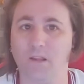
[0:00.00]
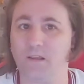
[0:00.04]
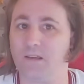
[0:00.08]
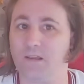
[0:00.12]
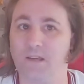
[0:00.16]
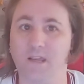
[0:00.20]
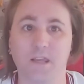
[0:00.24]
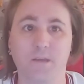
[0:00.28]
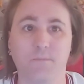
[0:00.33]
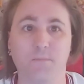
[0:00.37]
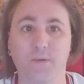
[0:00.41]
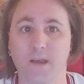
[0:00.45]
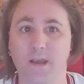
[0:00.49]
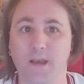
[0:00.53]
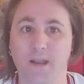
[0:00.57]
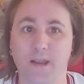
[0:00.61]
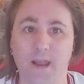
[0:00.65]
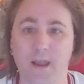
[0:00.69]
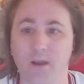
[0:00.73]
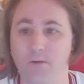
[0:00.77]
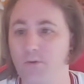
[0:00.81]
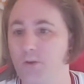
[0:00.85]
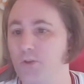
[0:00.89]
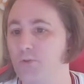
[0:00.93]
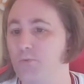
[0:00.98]
Keep it in
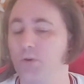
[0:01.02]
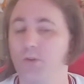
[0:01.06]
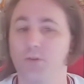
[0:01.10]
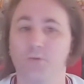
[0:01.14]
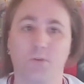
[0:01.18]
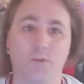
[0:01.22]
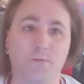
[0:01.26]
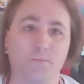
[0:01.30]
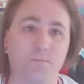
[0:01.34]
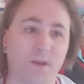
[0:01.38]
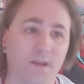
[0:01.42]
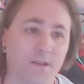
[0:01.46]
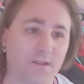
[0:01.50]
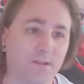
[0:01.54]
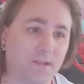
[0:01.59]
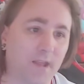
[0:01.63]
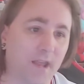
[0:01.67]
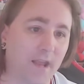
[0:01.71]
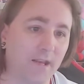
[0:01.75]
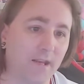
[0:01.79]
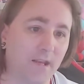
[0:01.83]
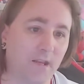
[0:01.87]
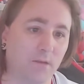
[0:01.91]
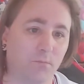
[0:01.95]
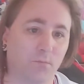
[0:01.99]
areas where there is big
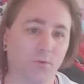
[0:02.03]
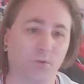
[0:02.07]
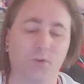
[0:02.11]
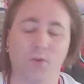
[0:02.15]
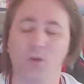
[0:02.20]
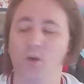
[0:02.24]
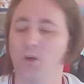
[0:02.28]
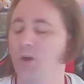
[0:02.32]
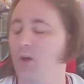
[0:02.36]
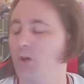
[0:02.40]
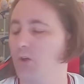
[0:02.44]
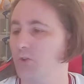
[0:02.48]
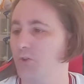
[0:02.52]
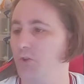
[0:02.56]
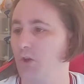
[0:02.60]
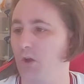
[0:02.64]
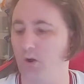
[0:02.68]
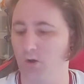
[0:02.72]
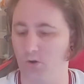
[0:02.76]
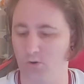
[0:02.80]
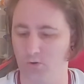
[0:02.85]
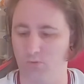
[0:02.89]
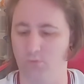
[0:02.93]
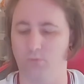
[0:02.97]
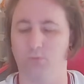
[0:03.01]
stadiums.
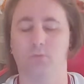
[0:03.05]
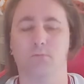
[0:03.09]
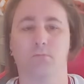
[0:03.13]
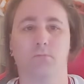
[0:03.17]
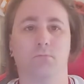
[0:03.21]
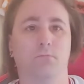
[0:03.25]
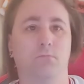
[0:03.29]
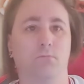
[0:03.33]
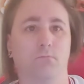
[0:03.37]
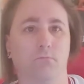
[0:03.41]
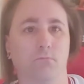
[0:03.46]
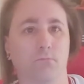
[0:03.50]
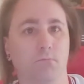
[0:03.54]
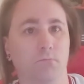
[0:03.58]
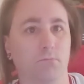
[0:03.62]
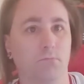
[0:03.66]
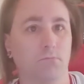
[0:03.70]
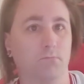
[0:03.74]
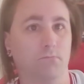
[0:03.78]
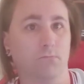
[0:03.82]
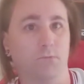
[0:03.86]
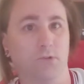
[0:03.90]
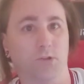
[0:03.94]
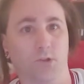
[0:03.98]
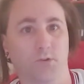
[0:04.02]
So,
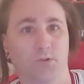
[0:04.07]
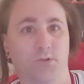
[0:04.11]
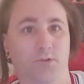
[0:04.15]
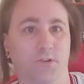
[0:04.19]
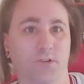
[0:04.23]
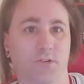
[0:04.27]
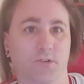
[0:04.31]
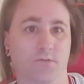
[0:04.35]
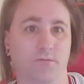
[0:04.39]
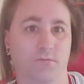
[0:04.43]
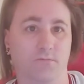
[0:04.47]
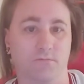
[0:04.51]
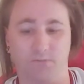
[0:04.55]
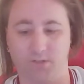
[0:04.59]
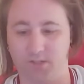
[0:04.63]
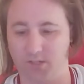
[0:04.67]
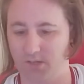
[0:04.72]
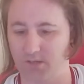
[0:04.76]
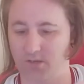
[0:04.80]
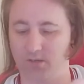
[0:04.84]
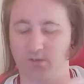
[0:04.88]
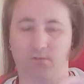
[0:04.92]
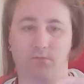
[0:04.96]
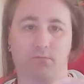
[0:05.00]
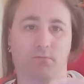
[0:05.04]
London, you
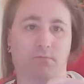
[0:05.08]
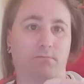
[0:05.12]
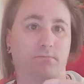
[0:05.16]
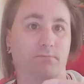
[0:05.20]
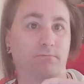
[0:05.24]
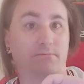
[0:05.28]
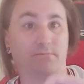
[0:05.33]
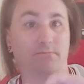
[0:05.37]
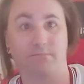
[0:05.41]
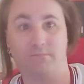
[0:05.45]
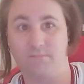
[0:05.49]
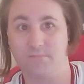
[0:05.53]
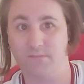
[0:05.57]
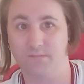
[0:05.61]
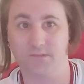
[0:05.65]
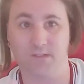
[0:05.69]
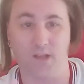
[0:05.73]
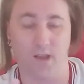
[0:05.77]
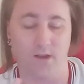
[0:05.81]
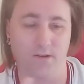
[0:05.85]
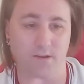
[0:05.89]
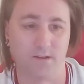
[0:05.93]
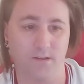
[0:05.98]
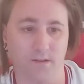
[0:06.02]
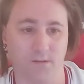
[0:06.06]
know,
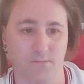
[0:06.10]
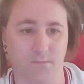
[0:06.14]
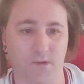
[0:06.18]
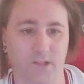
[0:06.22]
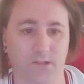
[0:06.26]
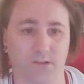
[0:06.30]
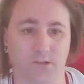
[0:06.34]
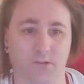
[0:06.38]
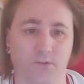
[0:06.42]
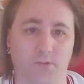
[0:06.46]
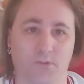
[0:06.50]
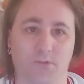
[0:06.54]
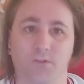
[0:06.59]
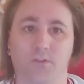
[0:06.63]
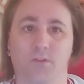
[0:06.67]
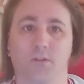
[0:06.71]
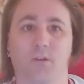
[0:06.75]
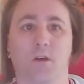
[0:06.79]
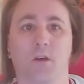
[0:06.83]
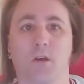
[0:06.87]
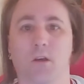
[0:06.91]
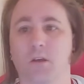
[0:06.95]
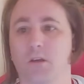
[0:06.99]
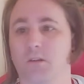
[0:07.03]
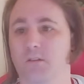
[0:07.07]
down in the Midlands.
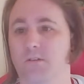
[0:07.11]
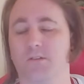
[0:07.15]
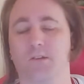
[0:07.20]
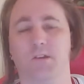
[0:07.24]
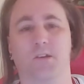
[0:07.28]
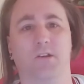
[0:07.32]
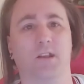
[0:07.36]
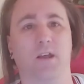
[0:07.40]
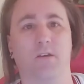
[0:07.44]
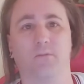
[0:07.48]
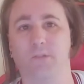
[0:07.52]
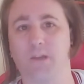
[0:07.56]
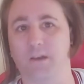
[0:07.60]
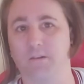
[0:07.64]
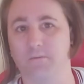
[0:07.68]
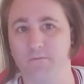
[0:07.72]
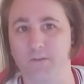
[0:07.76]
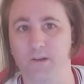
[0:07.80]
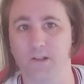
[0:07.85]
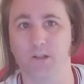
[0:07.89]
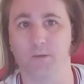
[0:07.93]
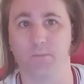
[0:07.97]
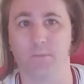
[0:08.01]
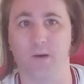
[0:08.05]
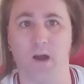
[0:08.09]
So you could have like
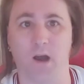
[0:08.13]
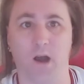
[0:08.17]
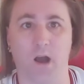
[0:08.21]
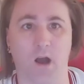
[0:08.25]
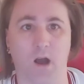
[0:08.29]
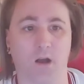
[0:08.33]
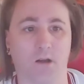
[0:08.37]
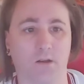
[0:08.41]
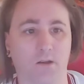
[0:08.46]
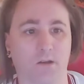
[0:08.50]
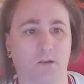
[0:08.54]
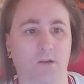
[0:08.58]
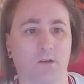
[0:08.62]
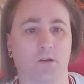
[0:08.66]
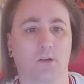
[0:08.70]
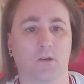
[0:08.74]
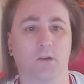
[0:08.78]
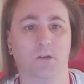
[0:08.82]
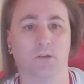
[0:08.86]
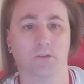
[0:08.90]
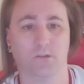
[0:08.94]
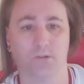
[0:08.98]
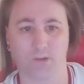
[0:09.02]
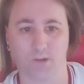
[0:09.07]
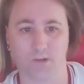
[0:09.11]
Villa Park.
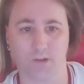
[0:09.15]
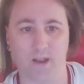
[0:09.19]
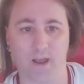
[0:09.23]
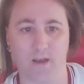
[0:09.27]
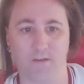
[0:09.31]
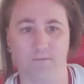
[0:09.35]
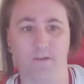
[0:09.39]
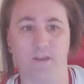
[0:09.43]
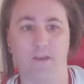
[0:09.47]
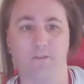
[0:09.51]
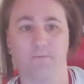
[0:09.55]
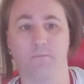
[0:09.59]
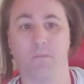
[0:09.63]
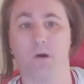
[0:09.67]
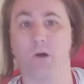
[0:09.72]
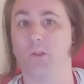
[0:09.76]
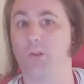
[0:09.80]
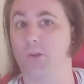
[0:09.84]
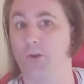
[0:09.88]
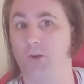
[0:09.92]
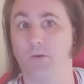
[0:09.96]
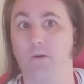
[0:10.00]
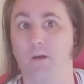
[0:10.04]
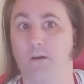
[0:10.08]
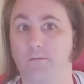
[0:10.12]
You could have if
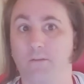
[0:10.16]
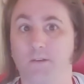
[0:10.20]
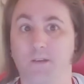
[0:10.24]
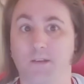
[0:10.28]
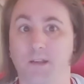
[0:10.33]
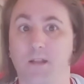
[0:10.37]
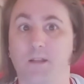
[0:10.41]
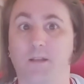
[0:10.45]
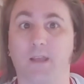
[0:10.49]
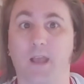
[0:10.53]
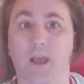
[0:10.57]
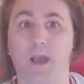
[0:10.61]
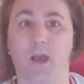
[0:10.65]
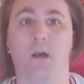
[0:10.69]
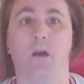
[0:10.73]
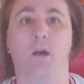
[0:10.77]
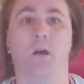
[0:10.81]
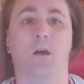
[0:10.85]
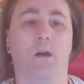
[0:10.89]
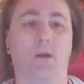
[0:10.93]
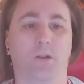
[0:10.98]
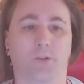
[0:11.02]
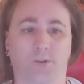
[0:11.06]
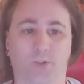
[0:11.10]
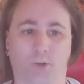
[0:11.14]
Molineux ever did get
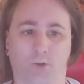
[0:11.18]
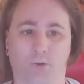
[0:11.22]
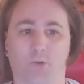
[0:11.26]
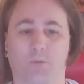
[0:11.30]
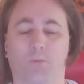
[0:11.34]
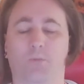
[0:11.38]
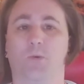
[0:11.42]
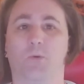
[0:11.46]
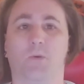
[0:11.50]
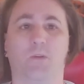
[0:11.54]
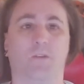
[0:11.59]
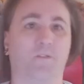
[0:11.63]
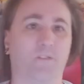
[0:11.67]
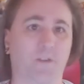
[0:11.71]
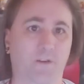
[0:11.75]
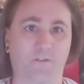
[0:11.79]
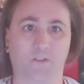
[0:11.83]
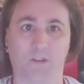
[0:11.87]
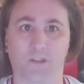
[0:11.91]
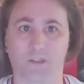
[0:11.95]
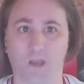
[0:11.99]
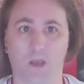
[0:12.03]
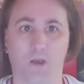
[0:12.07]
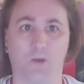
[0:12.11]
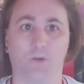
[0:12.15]
done up to its
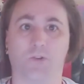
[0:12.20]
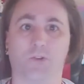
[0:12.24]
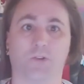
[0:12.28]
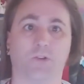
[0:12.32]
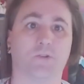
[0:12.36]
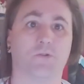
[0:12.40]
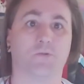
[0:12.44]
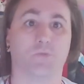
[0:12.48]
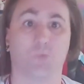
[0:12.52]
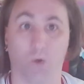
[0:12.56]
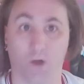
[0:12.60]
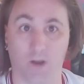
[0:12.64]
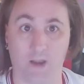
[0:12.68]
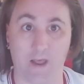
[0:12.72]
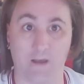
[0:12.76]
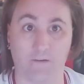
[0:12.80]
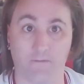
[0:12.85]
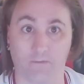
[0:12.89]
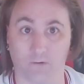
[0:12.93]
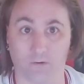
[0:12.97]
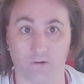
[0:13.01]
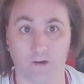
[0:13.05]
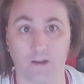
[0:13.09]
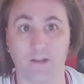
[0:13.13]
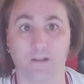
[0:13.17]
fifty thousand,
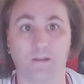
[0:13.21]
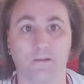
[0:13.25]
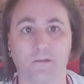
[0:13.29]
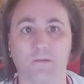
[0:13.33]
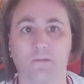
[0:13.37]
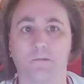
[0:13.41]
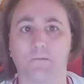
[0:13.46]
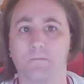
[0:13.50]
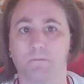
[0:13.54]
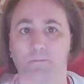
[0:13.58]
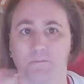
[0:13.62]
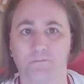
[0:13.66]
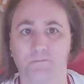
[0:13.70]
whatever its